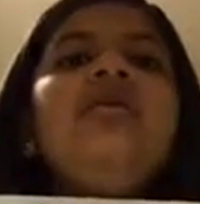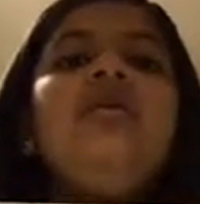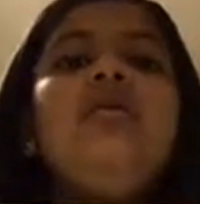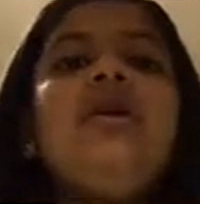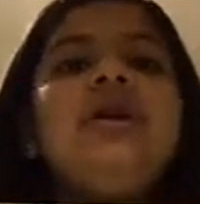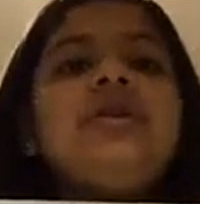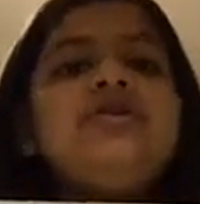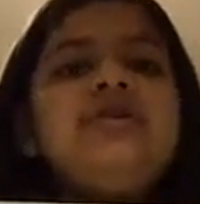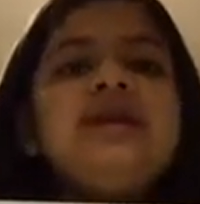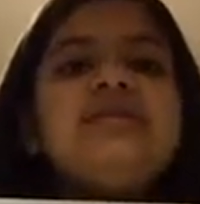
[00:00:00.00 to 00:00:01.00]
The word
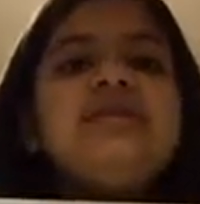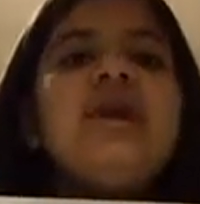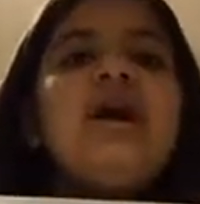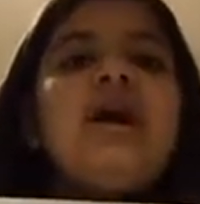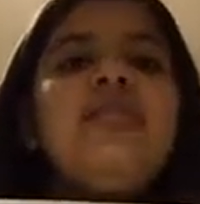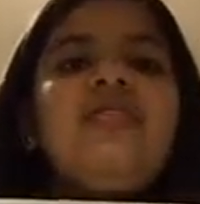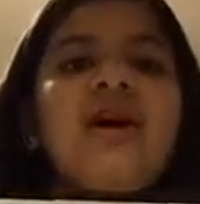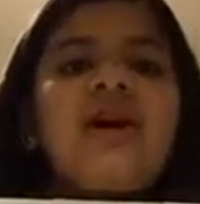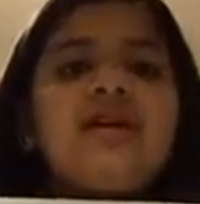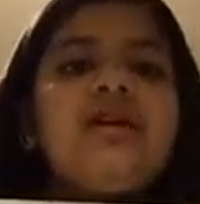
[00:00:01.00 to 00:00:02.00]
is pronounced
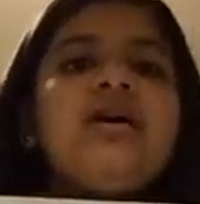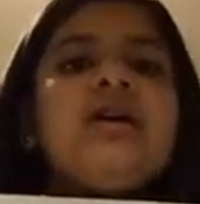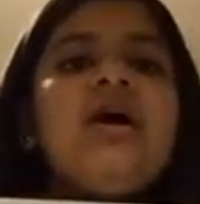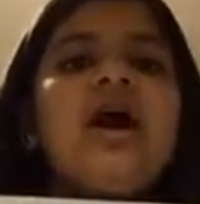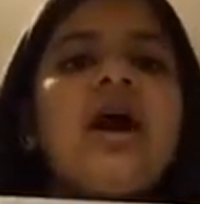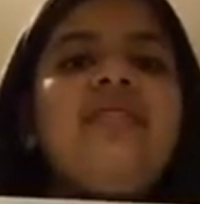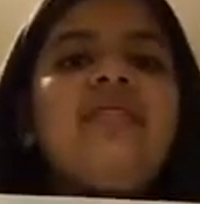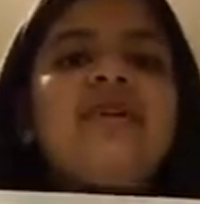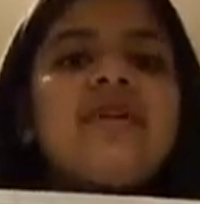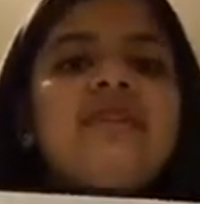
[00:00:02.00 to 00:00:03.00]
cantar, not
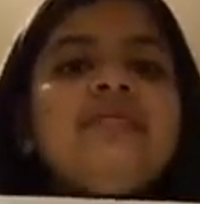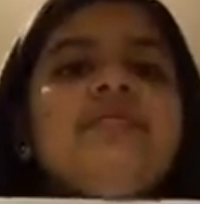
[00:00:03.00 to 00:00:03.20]
cantar.